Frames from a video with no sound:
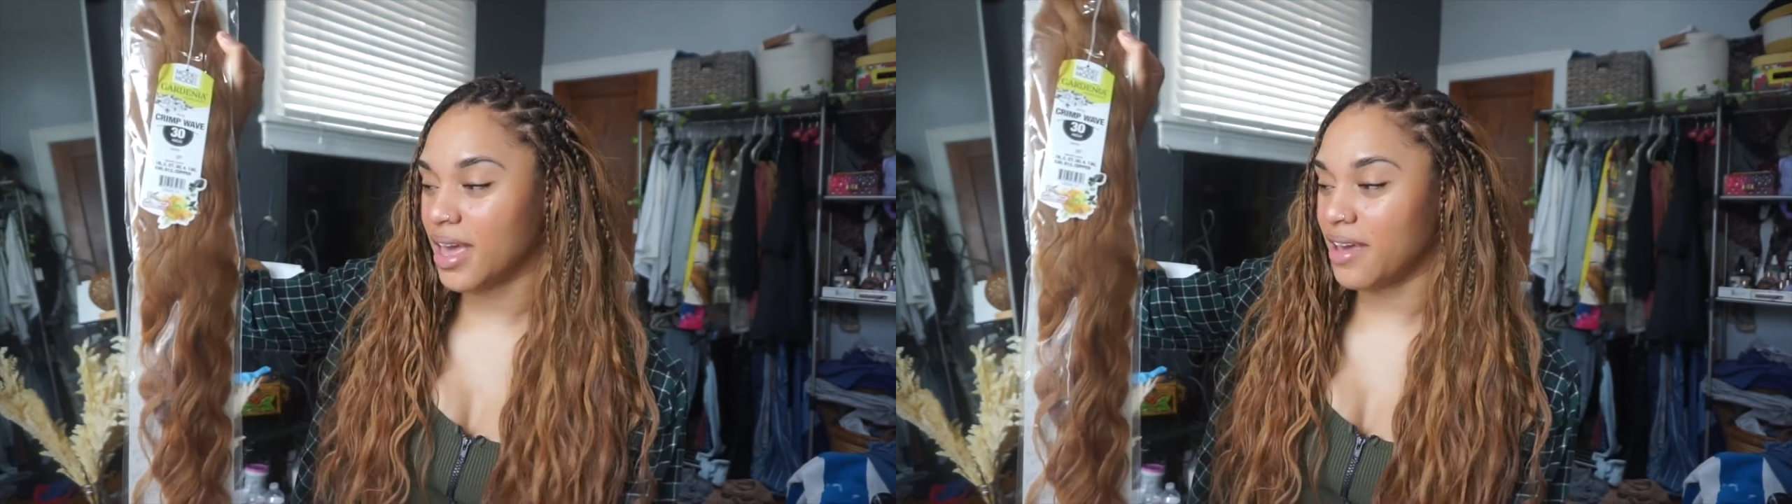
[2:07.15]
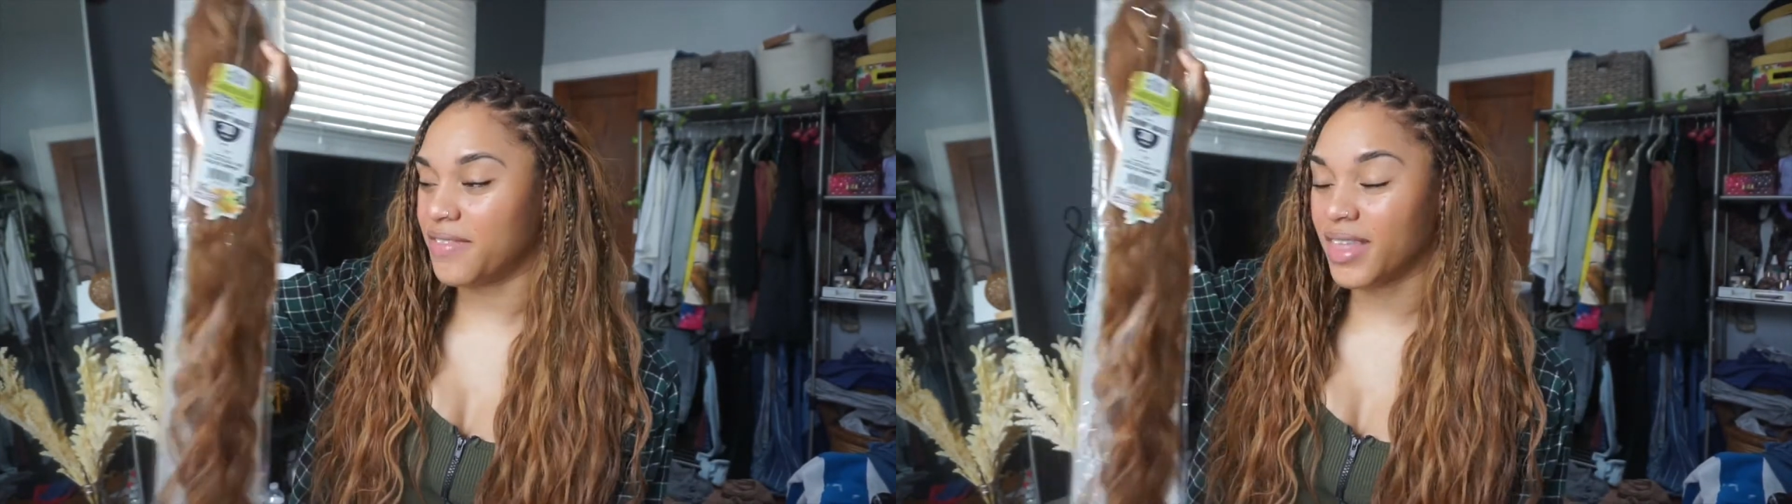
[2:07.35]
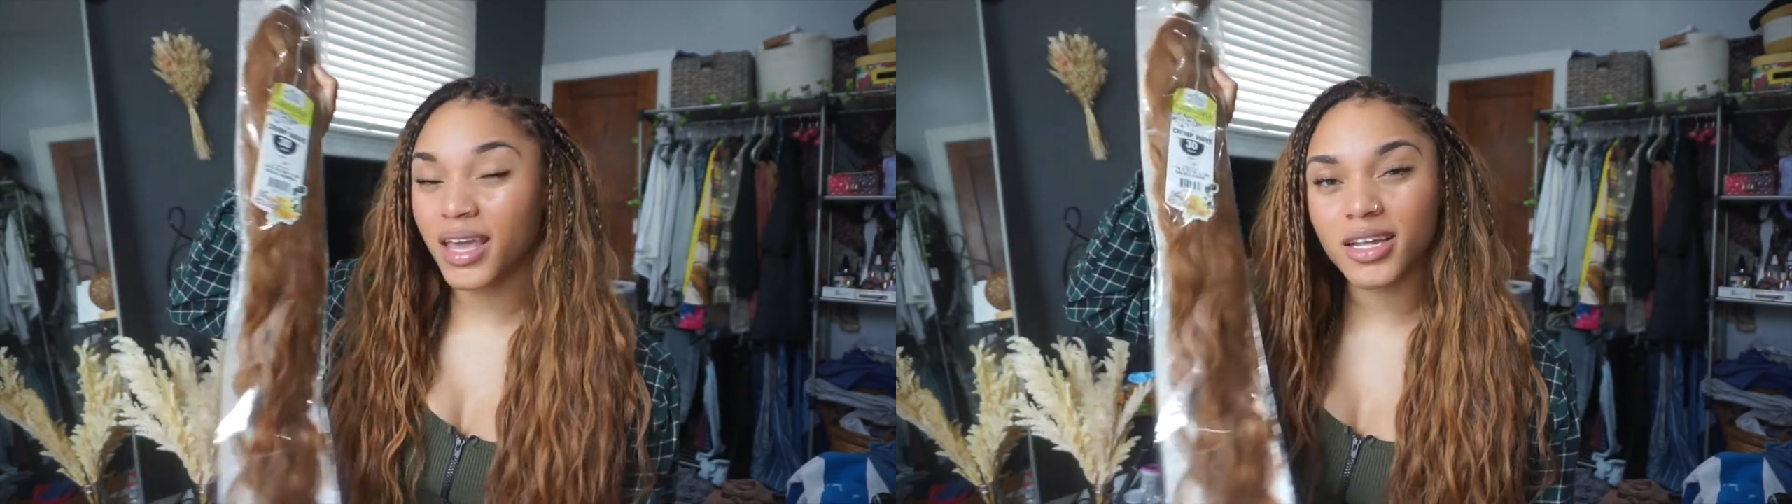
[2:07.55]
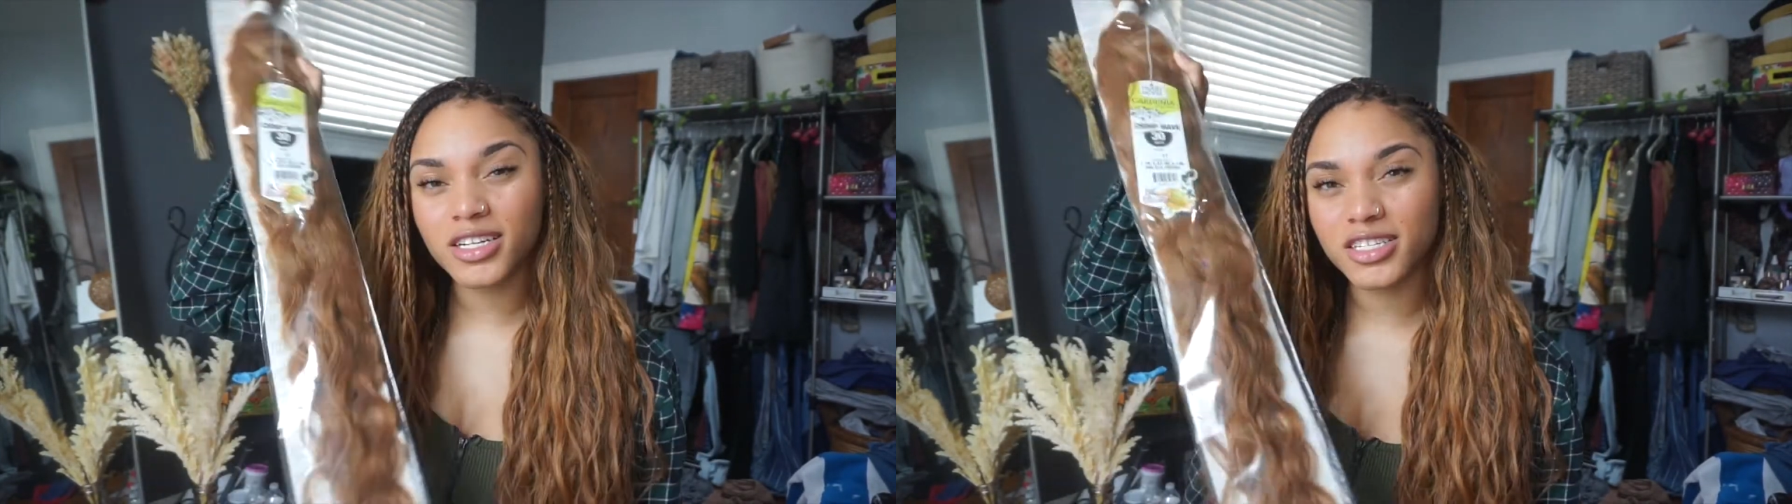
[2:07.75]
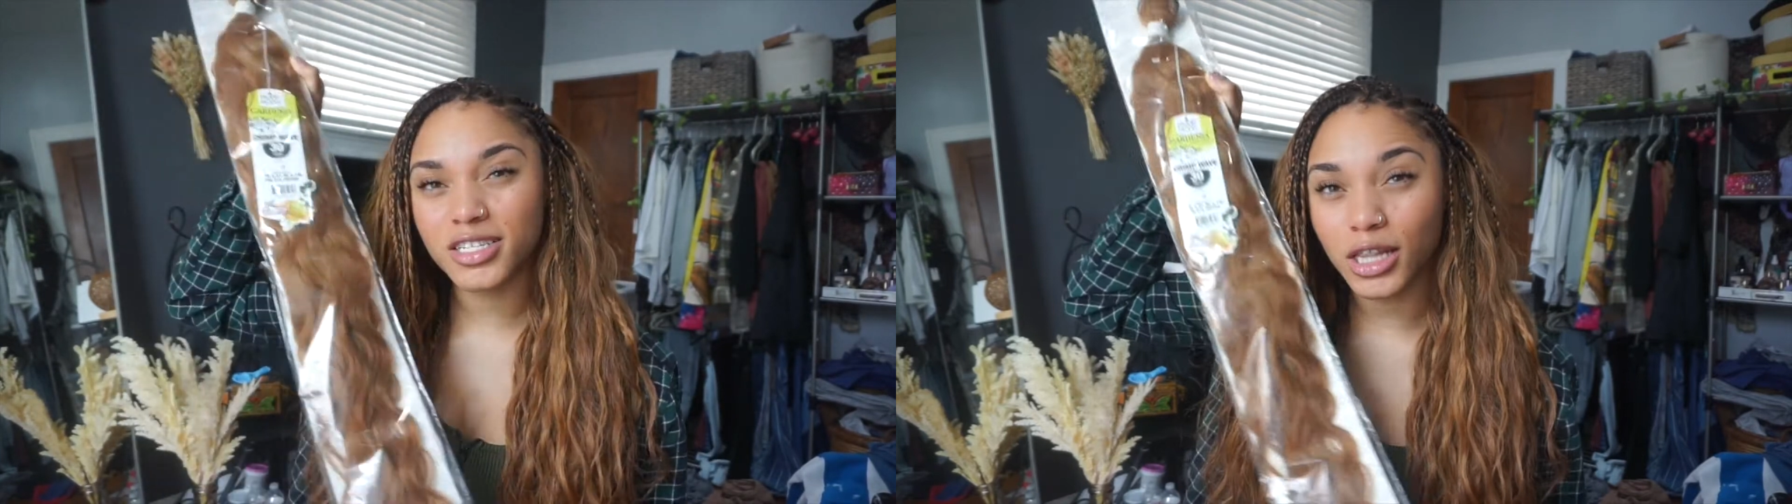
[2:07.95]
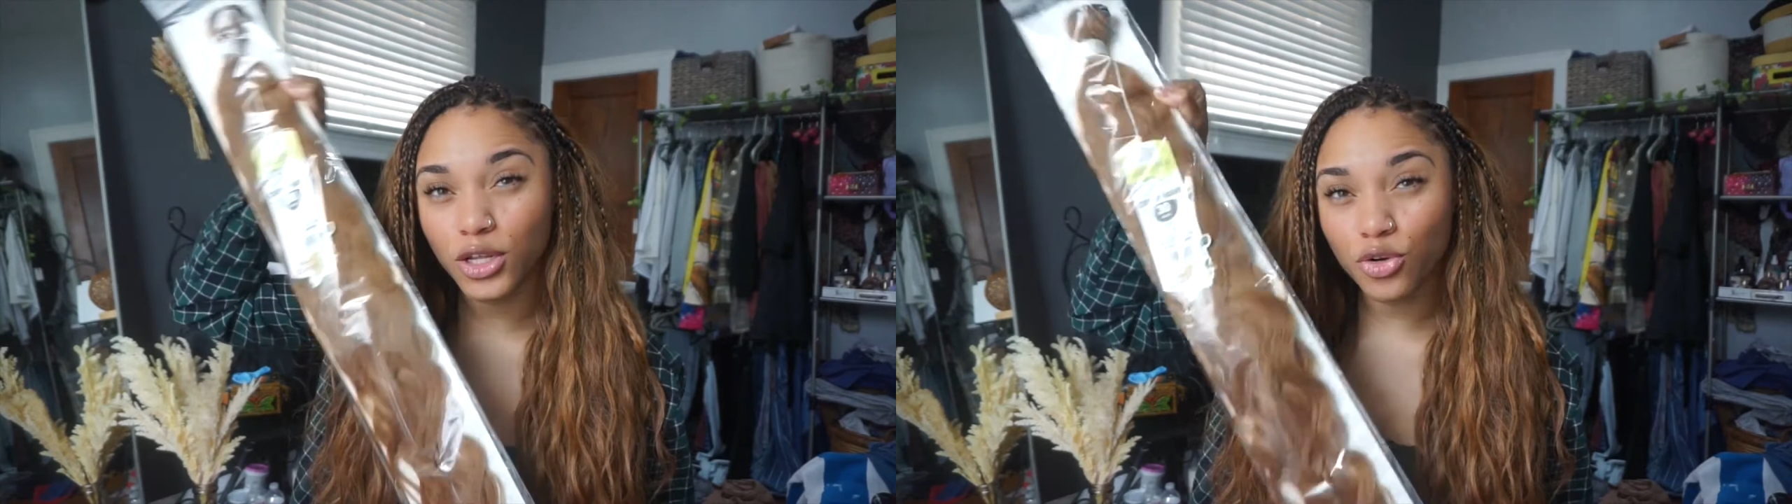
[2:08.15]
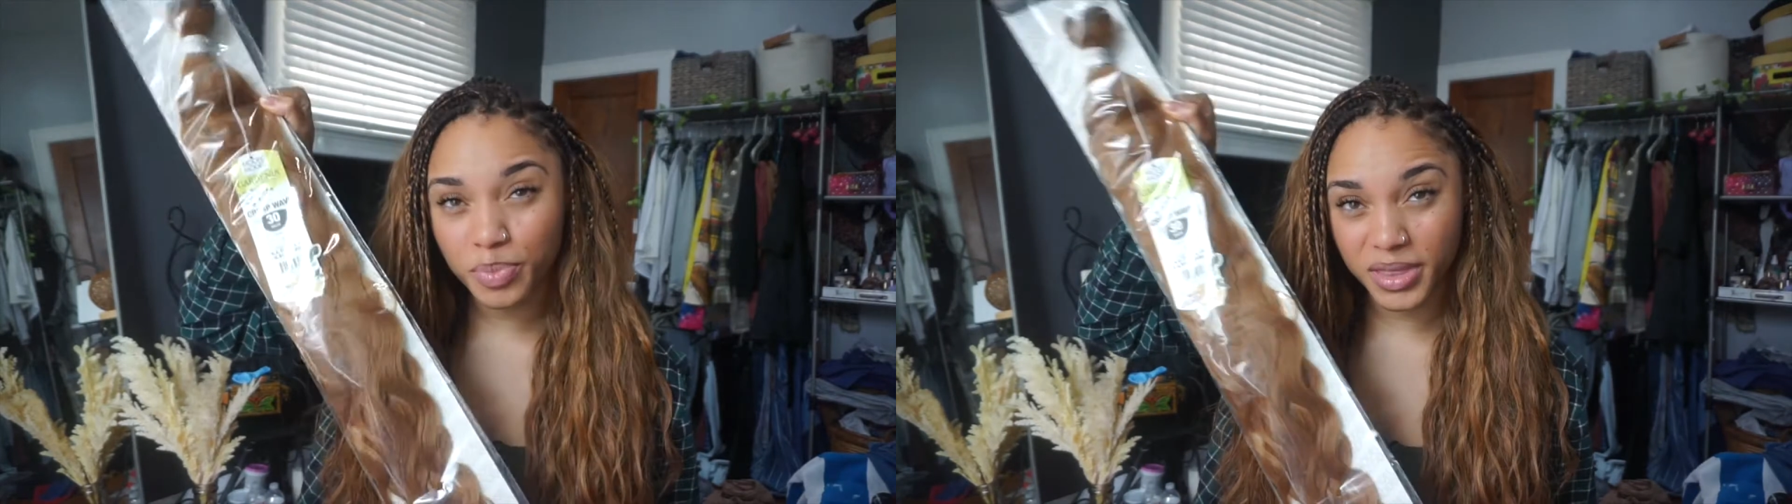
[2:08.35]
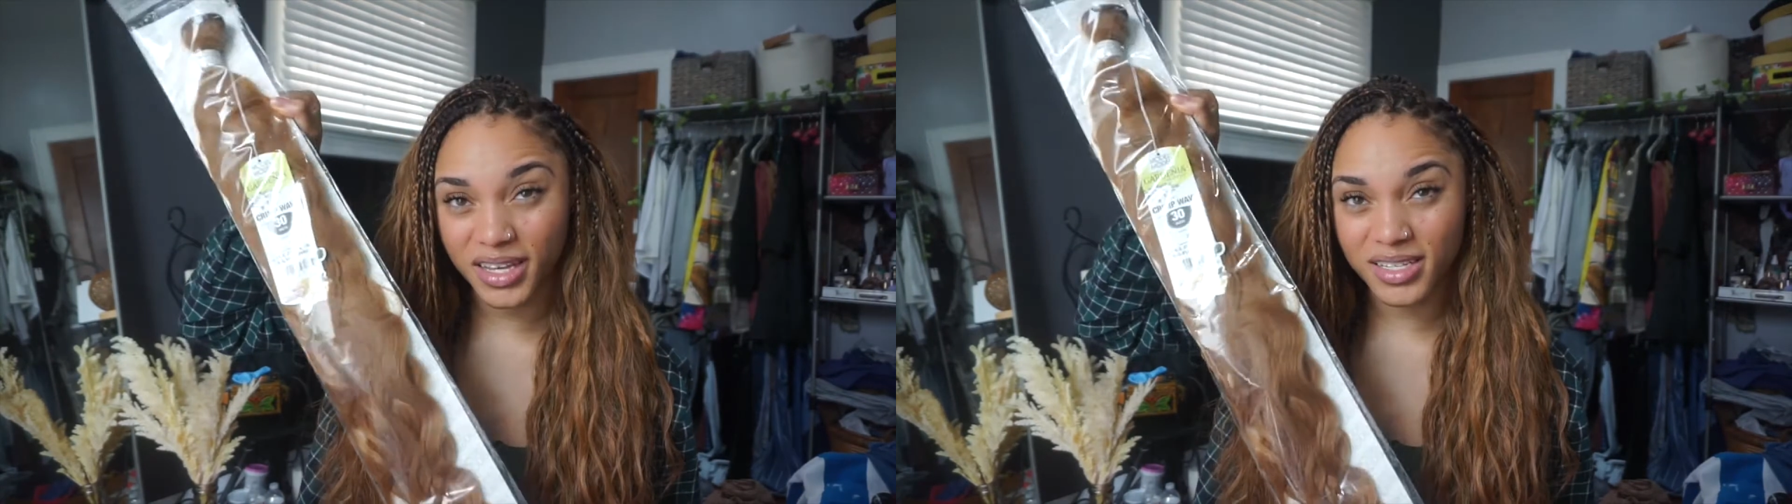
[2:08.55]
If they could just
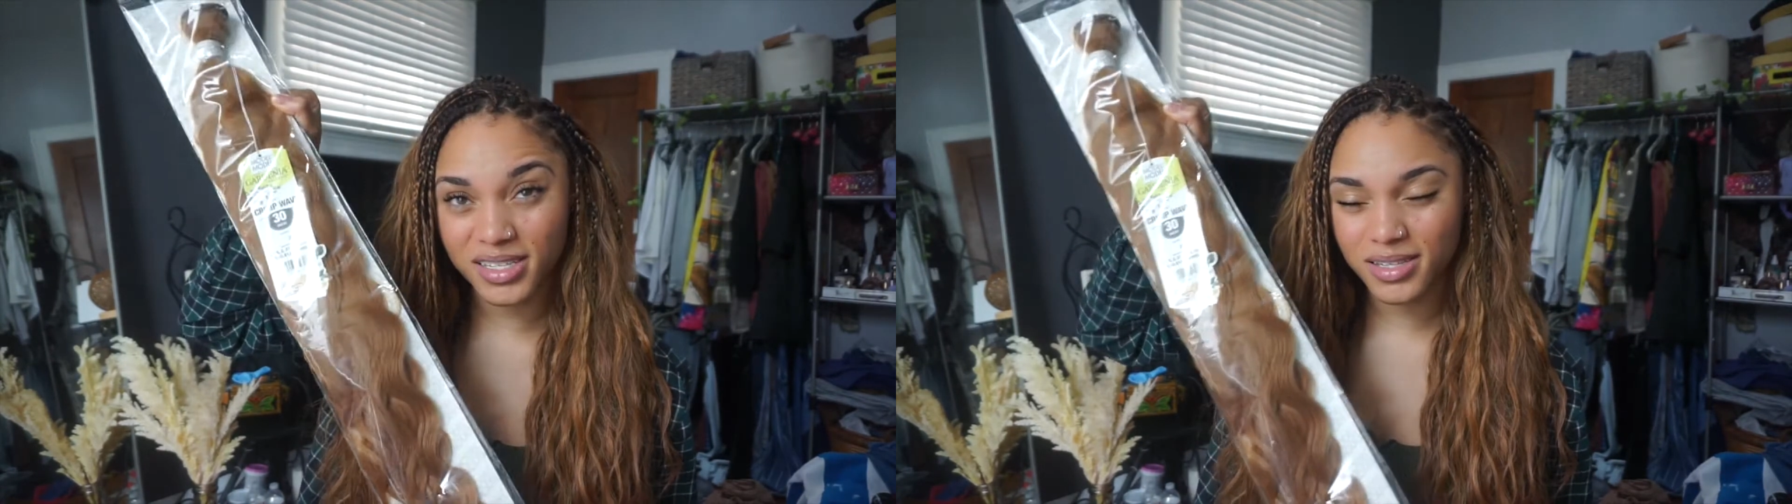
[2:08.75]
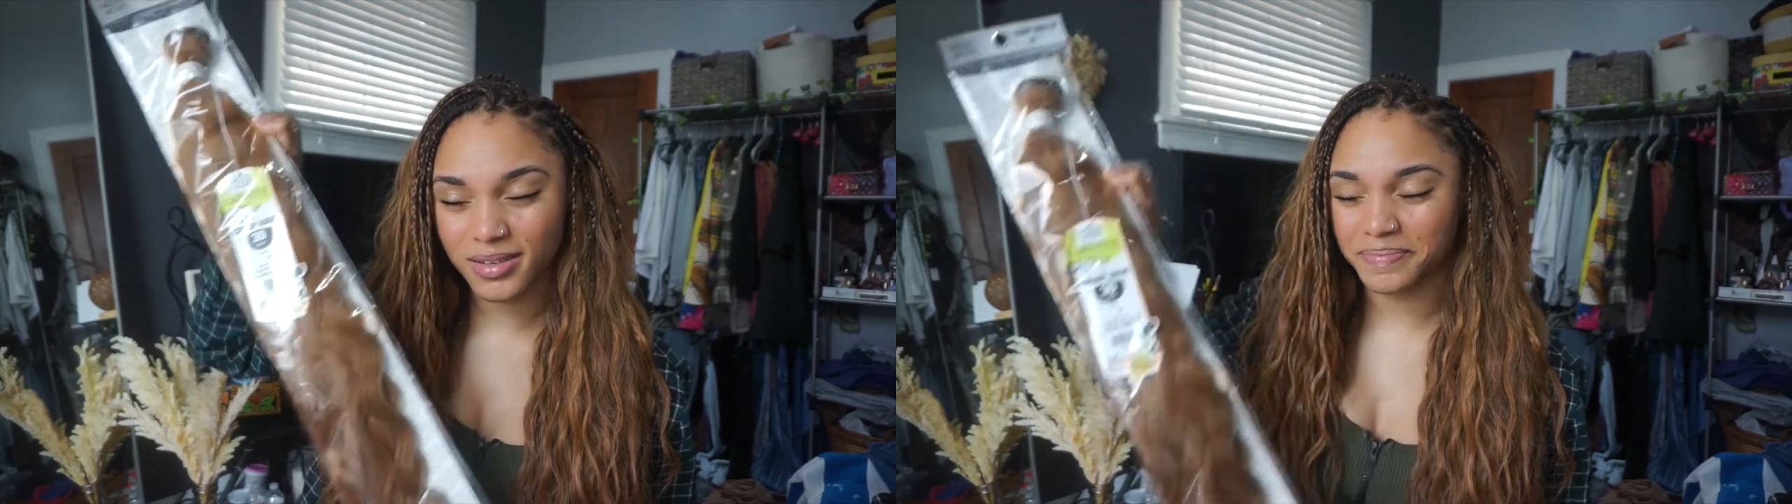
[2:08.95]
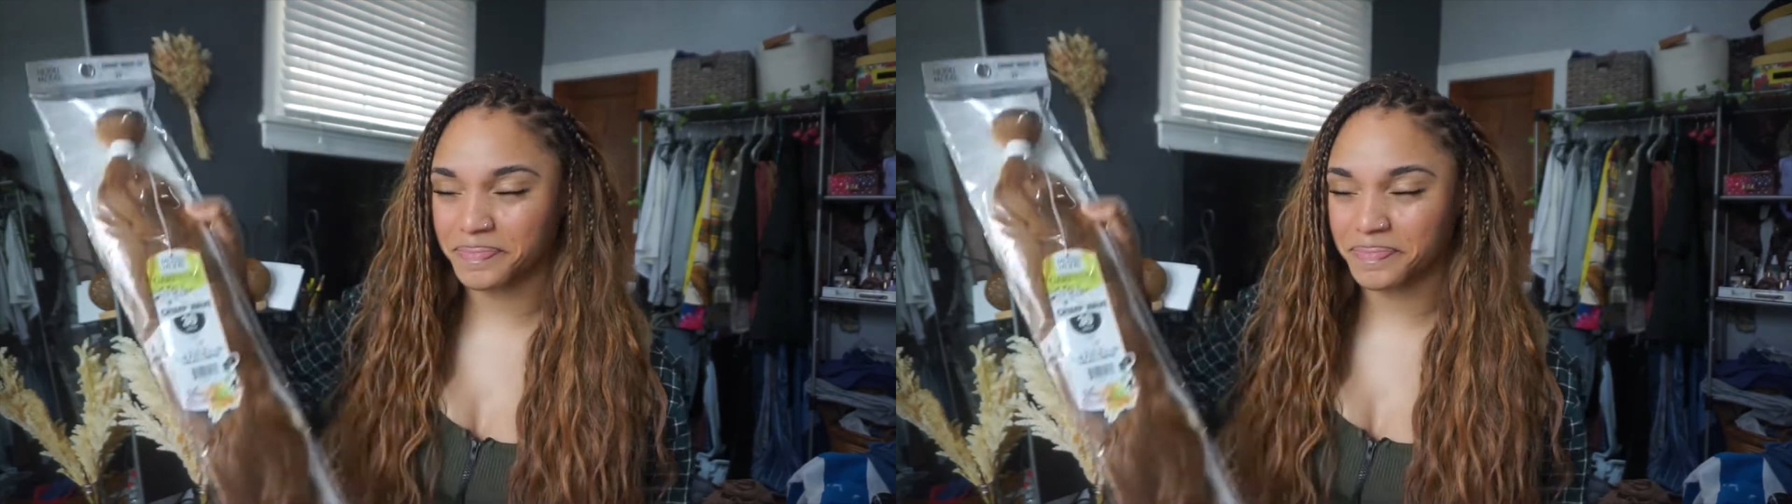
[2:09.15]
loop this,